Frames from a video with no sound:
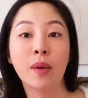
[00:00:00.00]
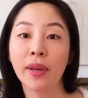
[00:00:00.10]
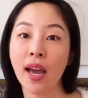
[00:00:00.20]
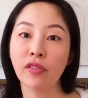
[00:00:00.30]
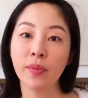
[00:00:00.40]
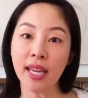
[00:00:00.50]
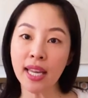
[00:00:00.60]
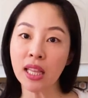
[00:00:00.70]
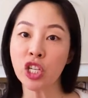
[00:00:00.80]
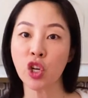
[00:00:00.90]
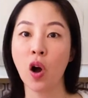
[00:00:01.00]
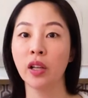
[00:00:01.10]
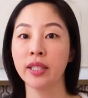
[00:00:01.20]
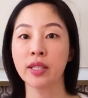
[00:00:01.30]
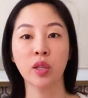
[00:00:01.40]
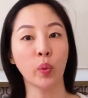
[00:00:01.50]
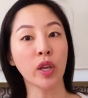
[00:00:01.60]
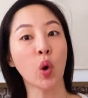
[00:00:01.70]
It began from the English colonists that we